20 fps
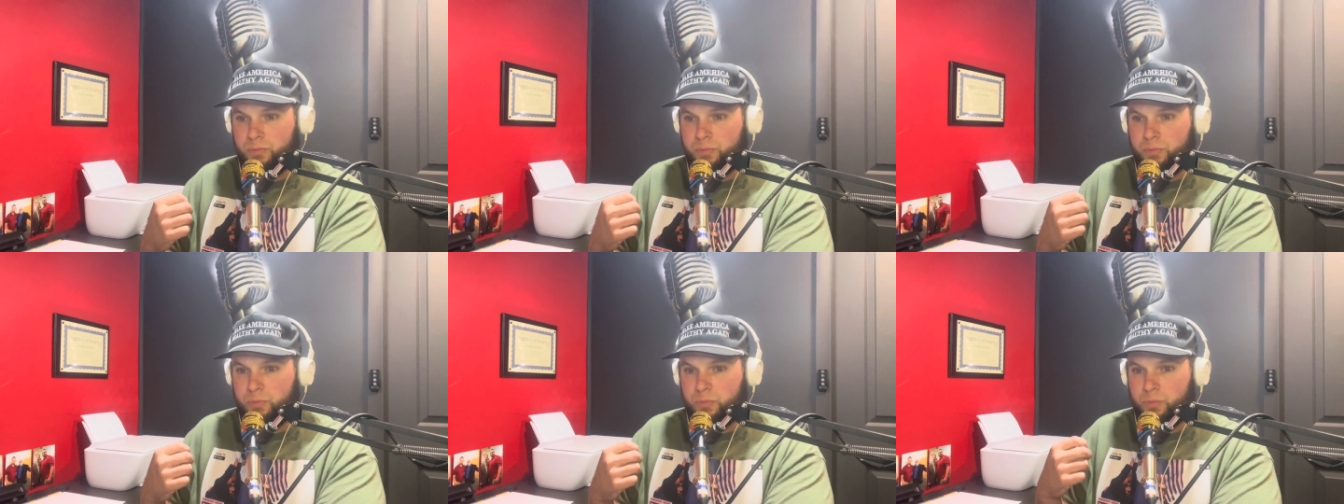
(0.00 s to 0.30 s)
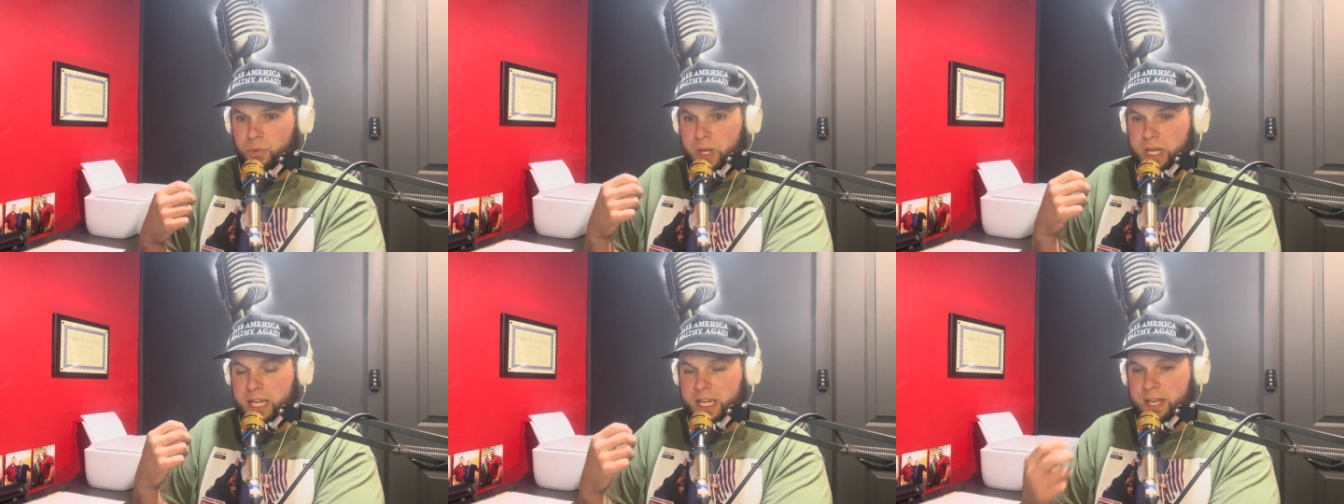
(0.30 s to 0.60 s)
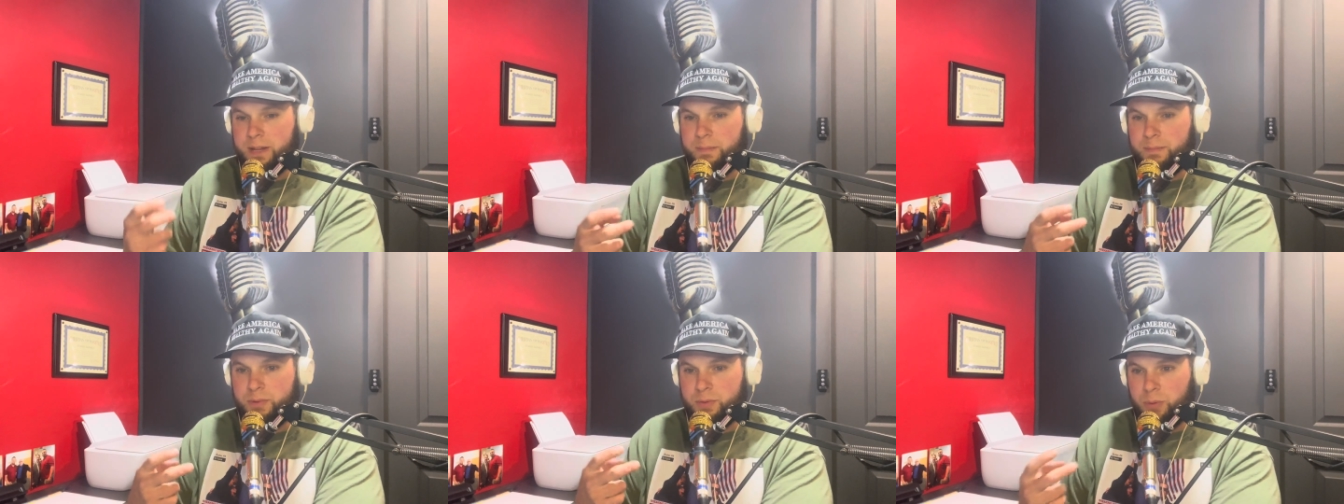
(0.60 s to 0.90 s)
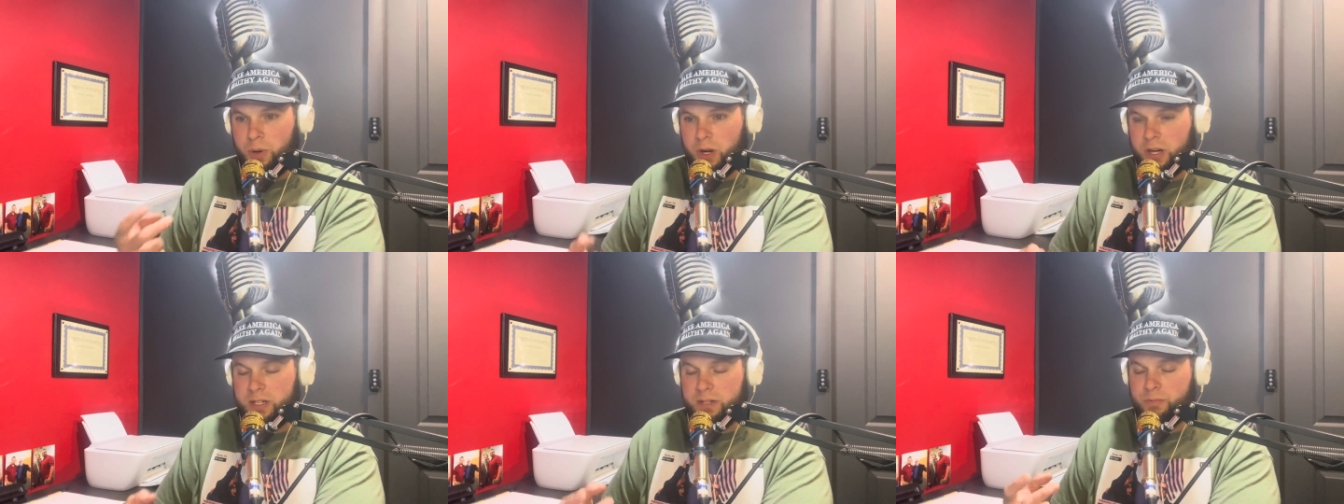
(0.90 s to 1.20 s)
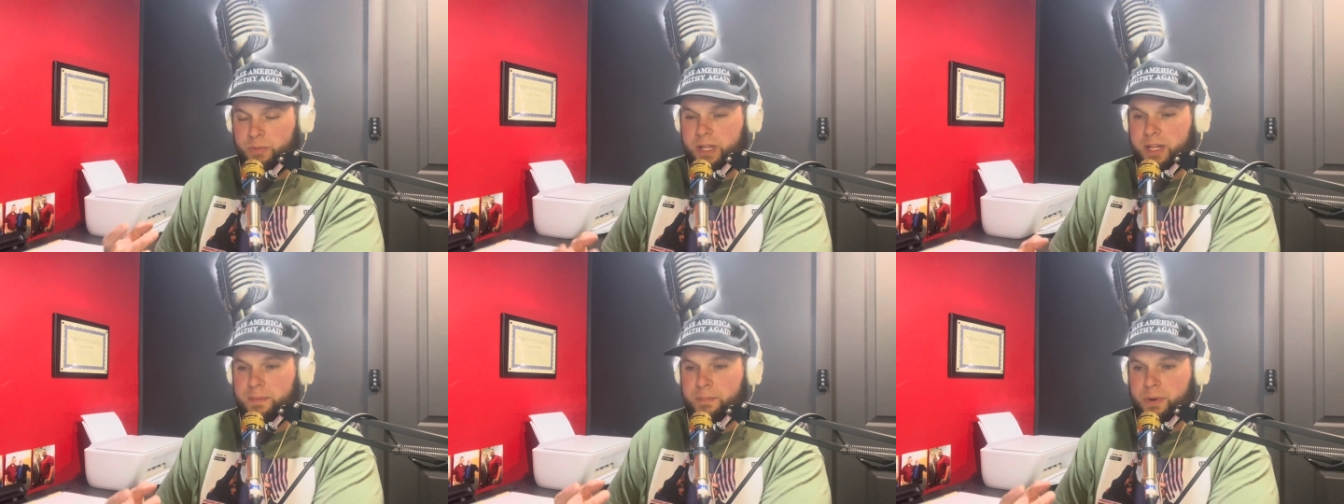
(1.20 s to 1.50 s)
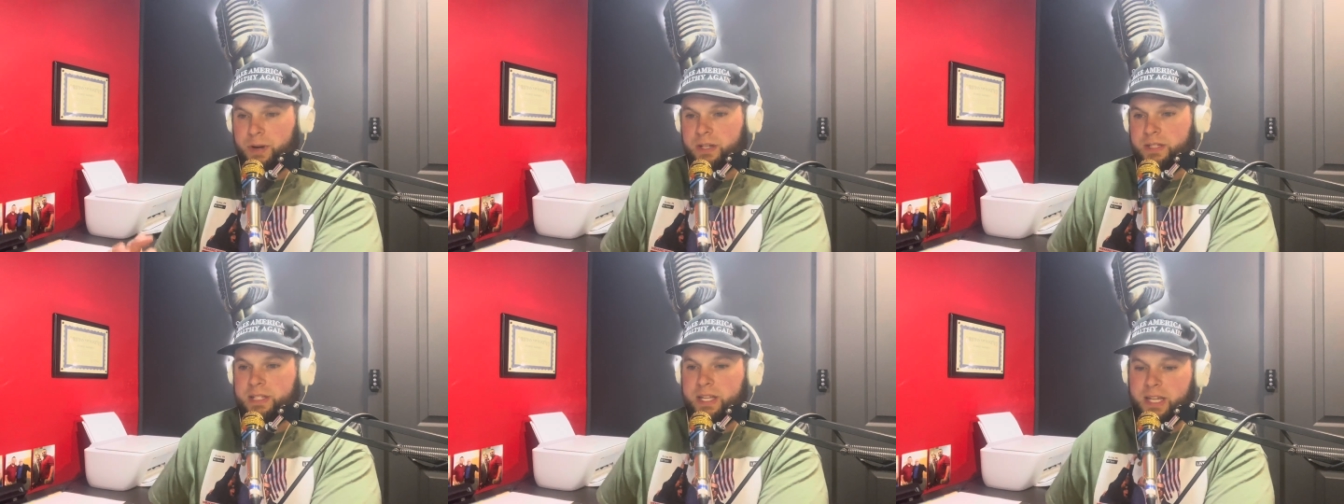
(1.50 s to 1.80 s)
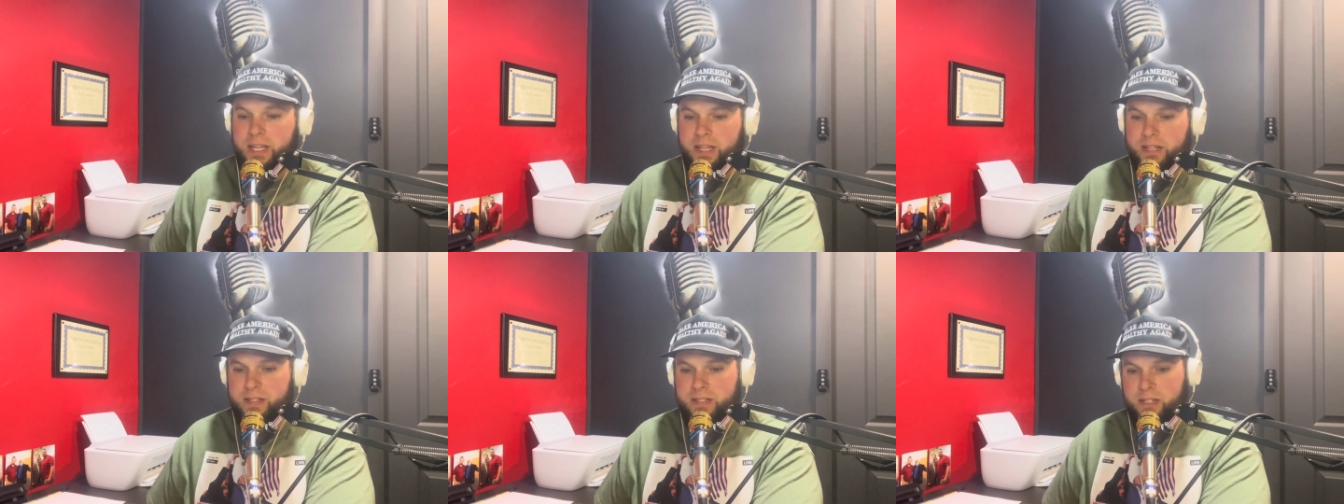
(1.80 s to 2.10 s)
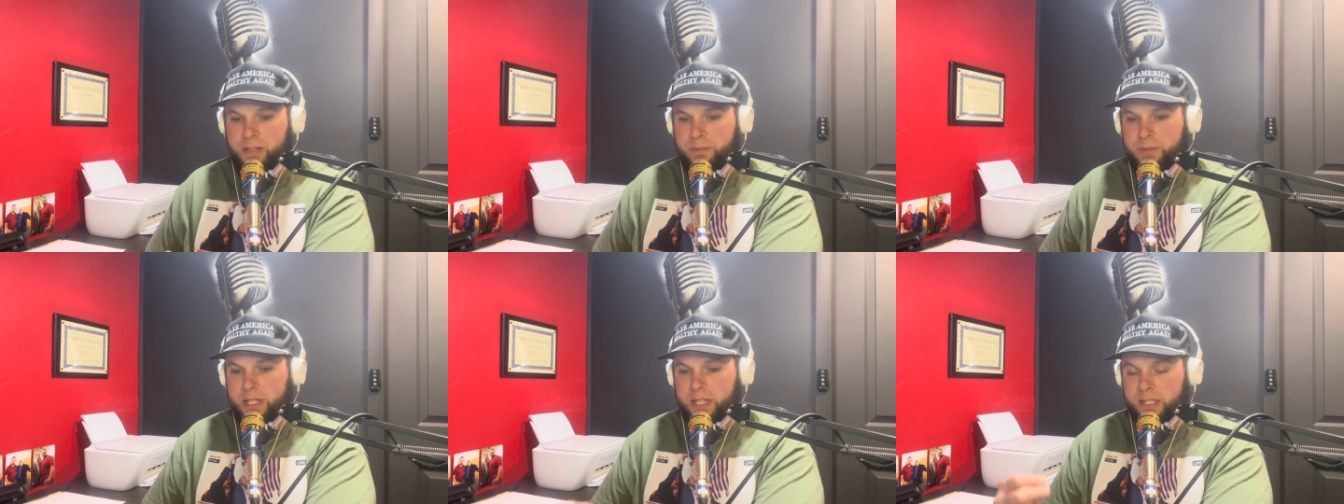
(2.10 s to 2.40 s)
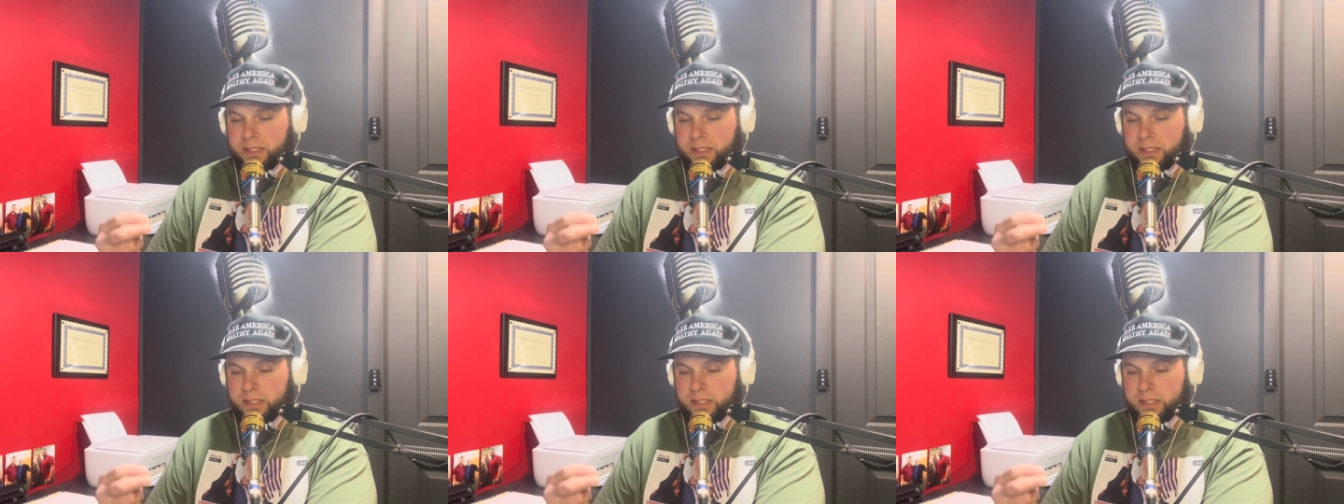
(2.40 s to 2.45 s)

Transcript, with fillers: we can part we can partake in something